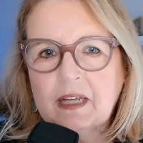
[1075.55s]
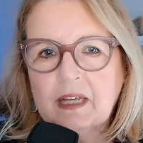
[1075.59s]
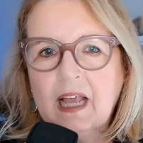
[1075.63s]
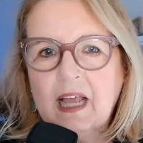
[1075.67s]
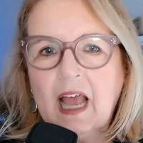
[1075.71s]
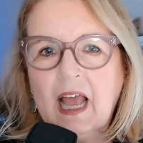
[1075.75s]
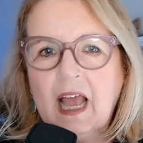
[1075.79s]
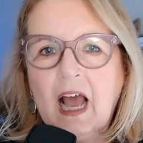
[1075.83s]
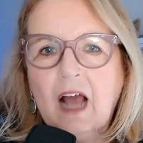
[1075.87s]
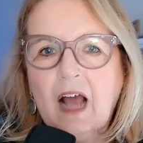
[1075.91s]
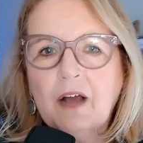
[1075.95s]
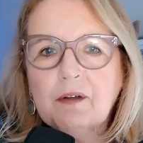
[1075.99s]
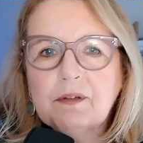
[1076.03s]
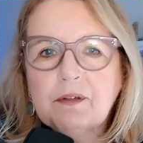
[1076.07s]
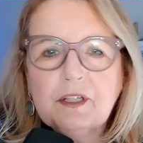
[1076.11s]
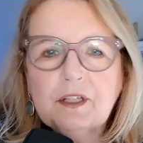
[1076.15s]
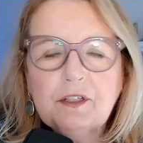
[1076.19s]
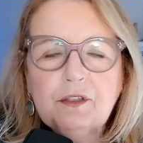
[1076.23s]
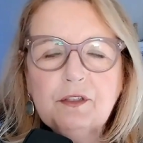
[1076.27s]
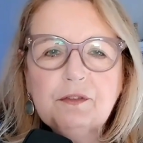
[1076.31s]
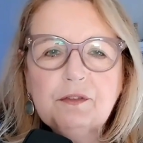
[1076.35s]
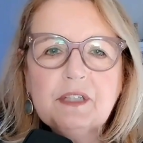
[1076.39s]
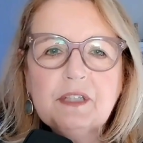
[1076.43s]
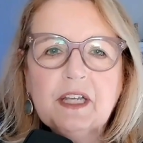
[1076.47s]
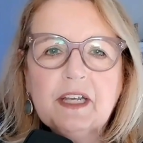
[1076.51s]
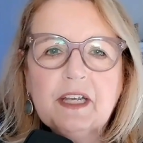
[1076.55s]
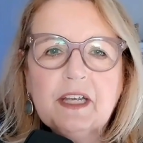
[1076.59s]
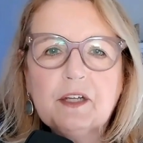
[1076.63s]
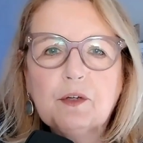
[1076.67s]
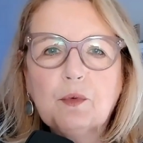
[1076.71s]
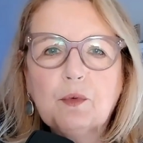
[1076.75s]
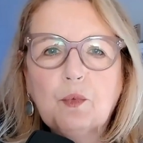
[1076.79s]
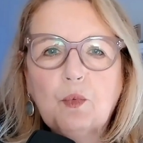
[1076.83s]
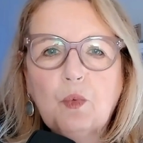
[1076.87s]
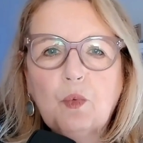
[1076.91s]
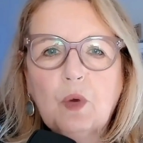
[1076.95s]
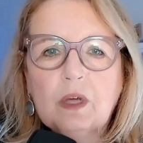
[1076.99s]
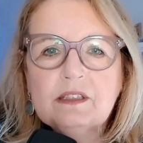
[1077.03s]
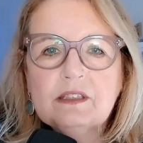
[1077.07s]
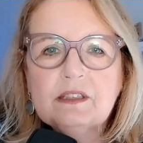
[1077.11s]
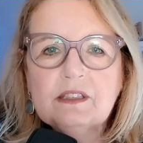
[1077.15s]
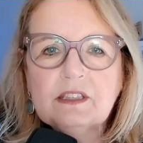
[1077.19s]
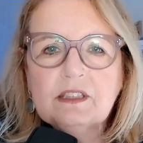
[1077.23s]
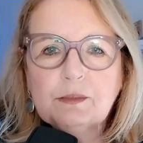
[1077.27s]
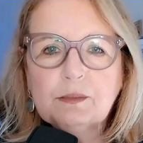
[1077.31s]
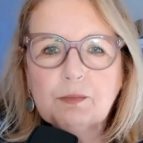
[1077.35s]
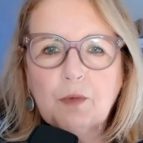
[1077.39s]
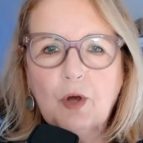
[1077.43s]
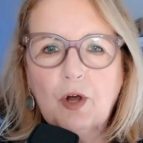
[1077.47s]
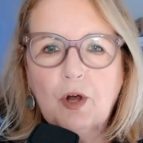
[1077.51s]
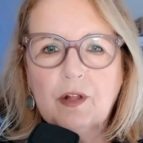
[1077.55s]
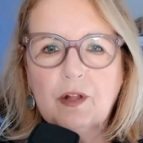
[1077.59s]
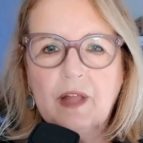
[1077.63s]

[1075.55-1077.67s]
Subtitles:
How can you take one small